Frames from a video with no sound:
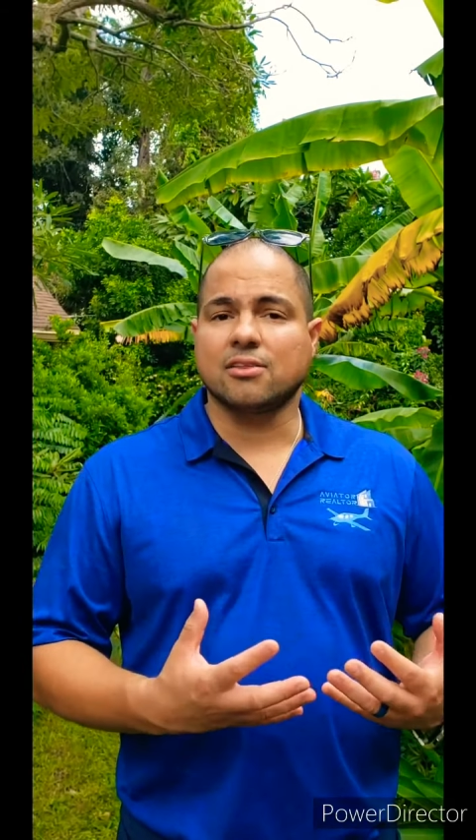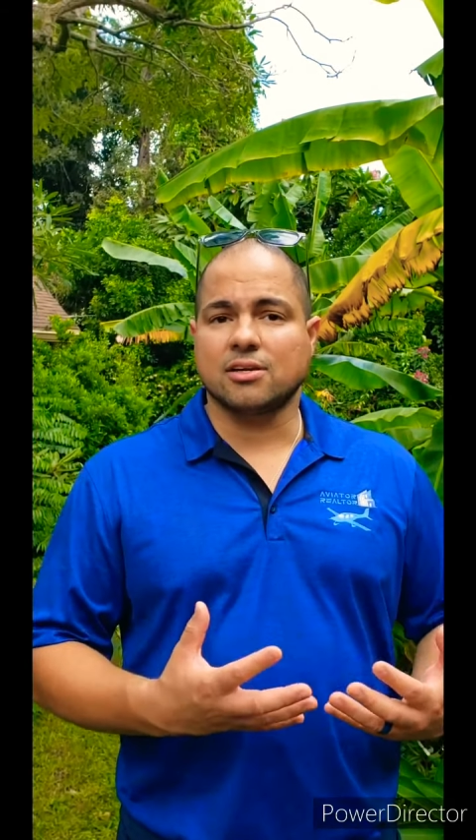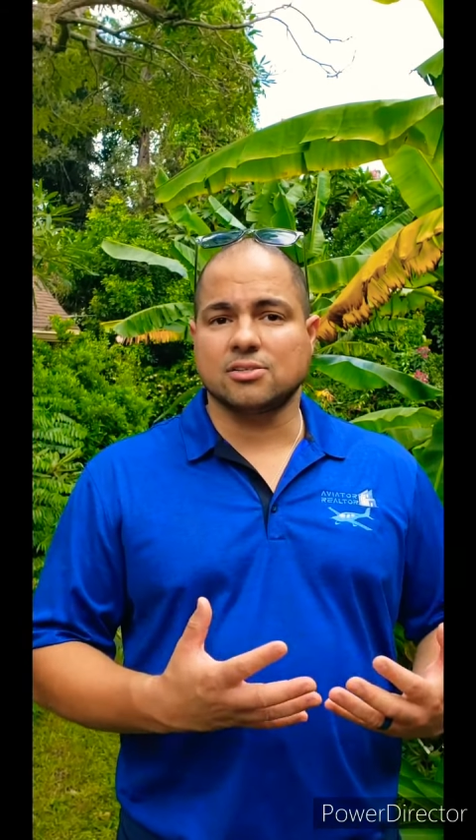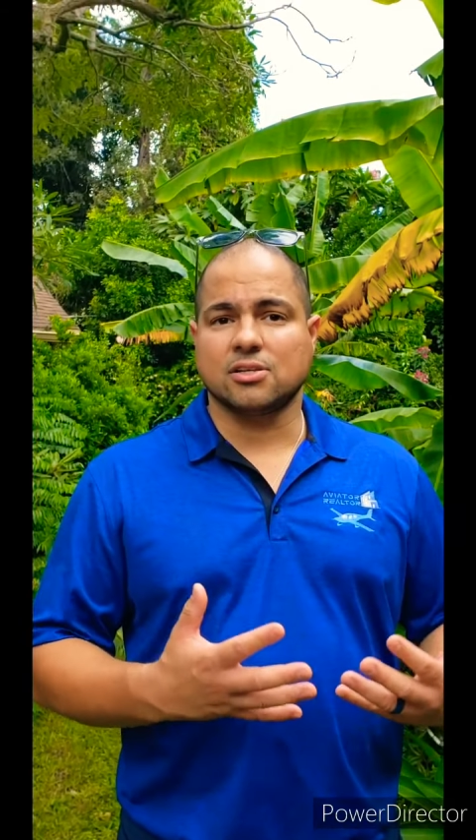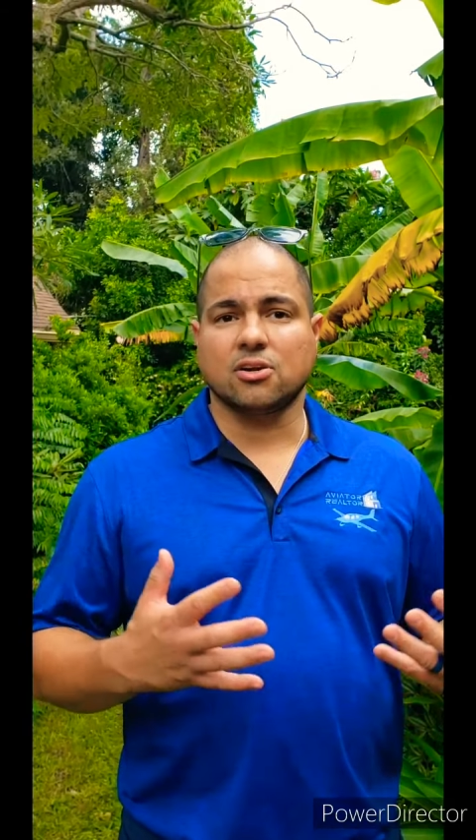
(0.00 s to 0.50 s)

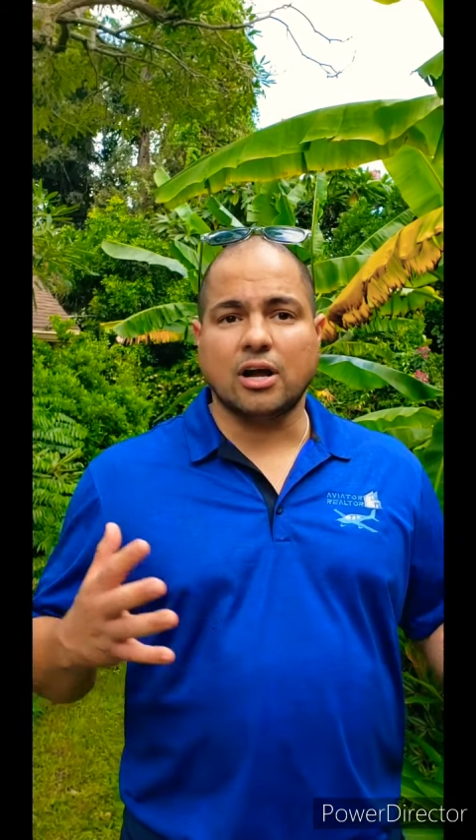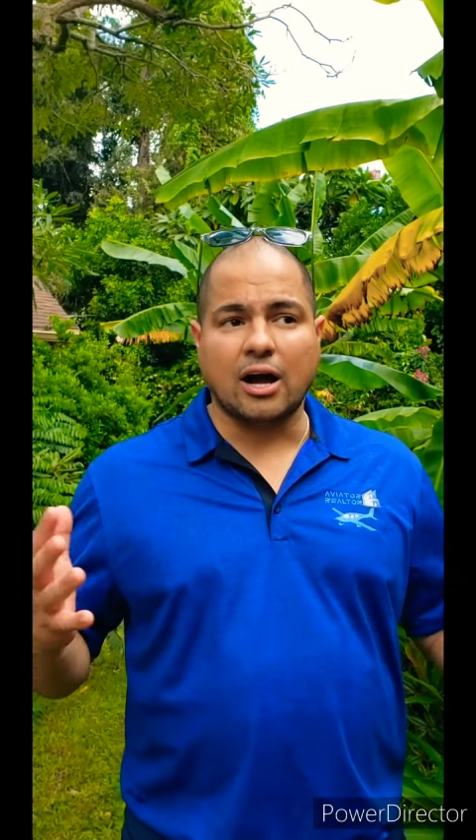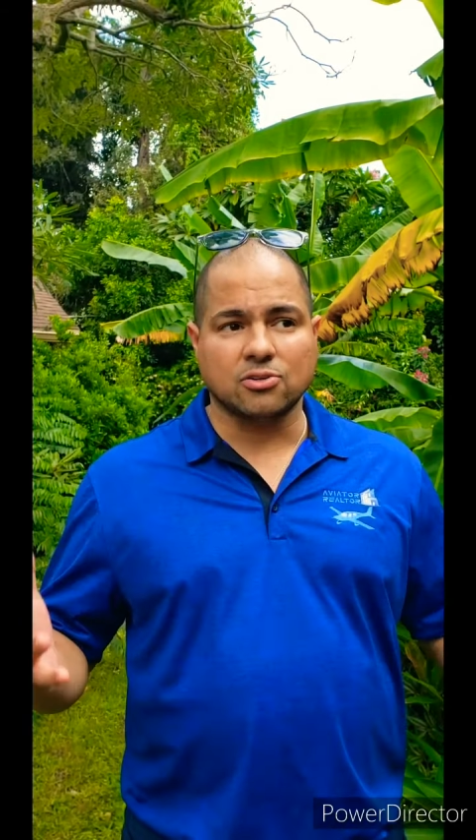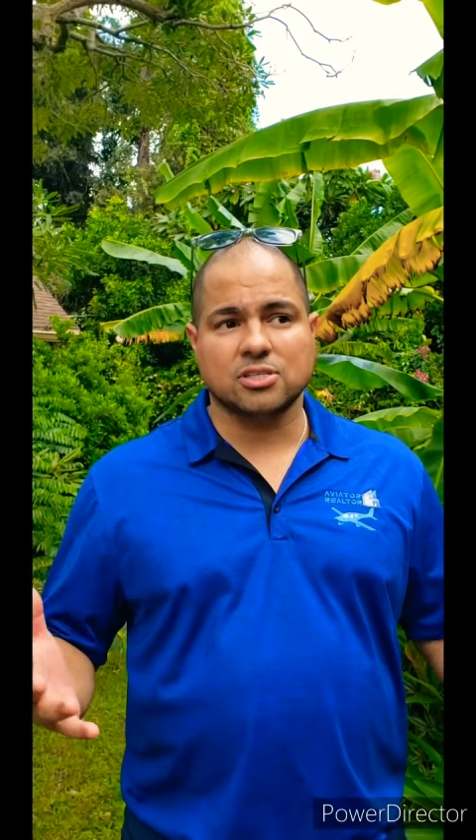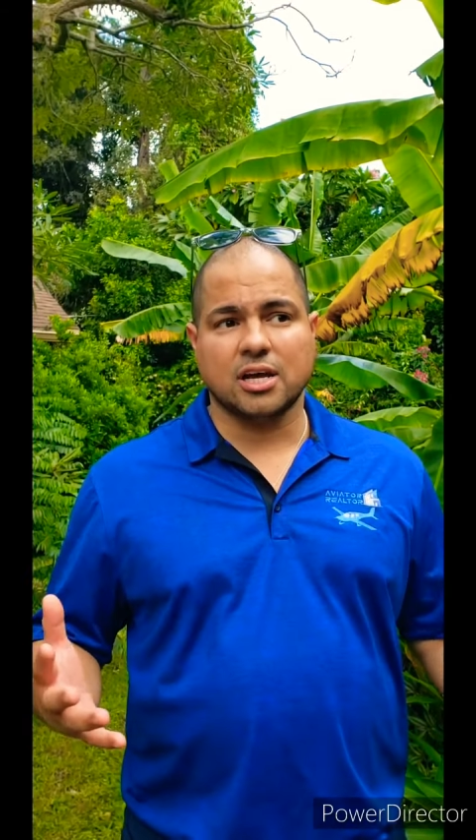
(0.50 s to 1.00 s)
things that are
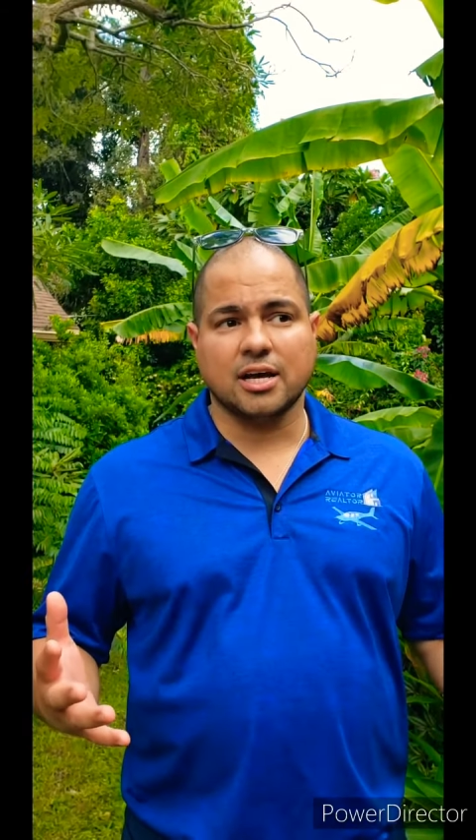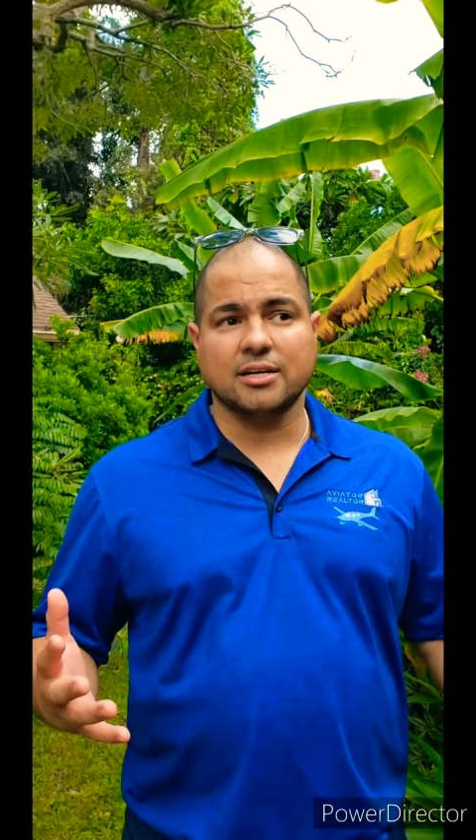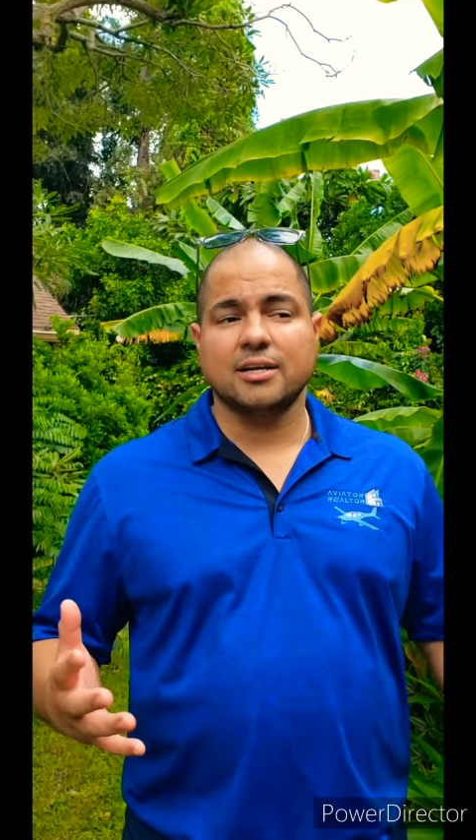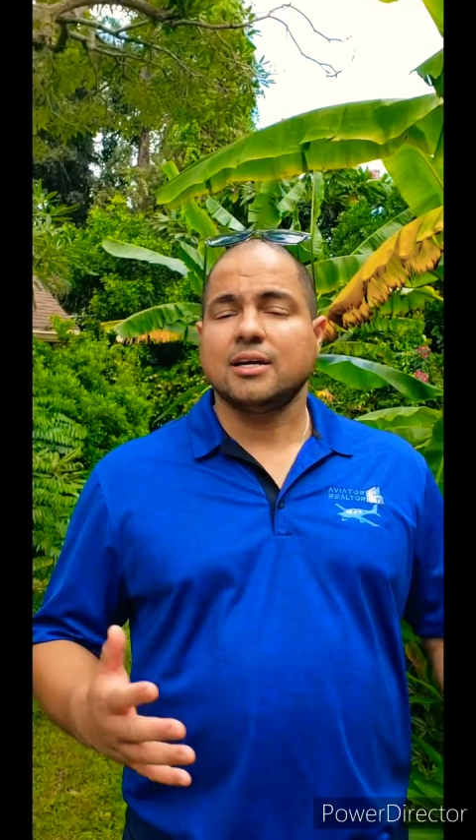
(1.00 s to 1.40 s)
outside,